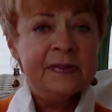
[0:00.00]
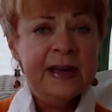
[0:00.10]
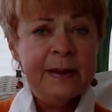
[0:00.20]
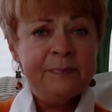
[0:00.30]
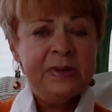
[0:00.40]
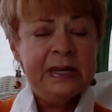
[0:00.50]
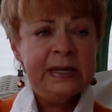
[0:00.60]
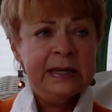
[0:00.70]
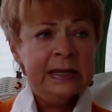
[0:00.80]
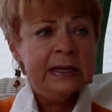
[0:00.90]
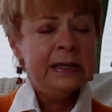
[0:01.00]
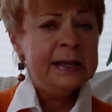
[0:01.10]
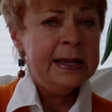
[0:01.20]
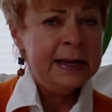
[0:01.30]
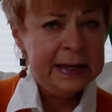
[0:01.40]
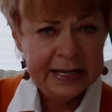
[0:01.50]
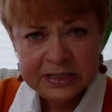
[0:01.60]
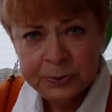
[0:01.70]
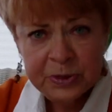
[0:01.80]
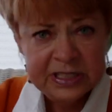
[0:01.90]
That being,
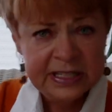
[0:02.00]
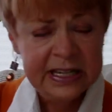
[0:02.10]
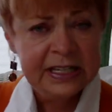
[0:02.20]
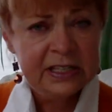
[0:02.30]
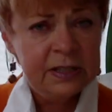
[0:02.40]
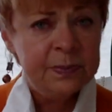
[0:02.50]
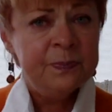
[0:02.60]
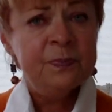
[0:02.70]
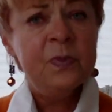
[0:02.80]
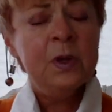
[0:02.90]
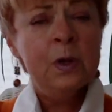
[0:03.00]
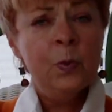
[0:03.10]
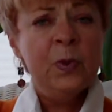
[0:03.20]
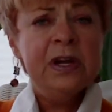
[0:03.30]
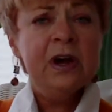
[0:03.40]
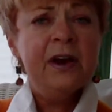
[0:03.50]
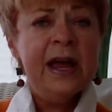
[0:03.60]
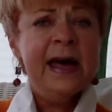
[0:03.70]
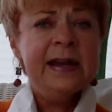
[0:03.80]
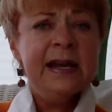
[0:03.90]
let's pretend we are
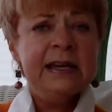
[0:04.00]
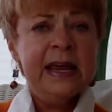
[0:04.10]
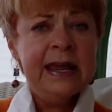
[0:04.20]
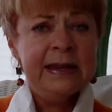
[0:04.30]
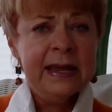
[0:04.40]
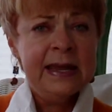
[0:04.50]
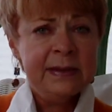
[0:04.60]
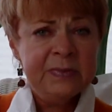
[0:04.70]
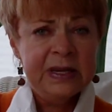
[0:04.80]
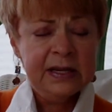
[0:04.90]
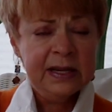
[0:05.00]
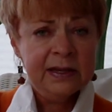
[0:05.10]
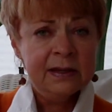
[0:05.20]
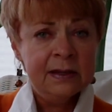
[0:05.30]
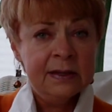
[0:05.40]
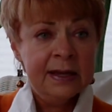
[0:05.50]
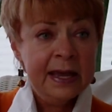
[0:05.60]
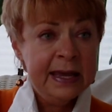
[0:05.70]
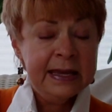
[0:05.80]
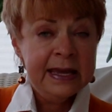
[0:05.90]
at an AA meeting.
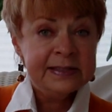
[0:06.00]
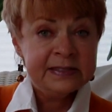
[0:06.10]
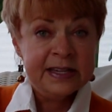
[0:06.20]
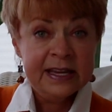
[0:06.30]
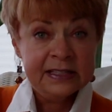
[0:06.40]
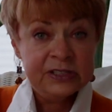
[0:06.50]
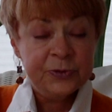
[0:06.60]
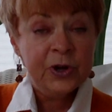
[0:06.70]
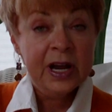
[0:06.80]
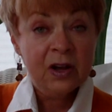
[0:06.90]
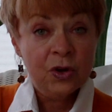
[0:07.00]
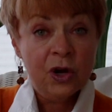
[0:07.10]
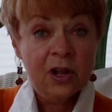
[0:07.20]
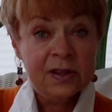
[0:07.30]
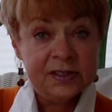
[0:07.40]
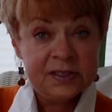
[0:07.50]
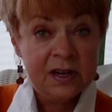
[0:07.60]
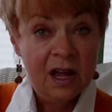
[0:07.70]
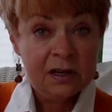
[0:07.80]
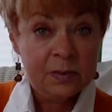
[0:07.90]
AA stands for Alcoholics
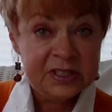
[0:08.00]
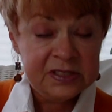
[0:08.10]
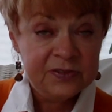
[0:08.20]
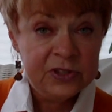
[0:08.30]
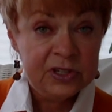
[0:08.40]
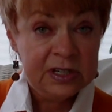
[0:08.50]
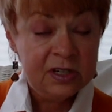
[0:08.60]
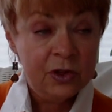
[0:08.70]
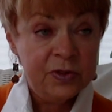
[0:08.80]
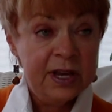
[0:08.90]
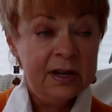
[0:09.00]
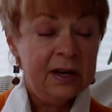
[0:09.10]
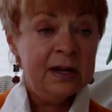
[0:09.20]
Anonymous, if you didn't know that.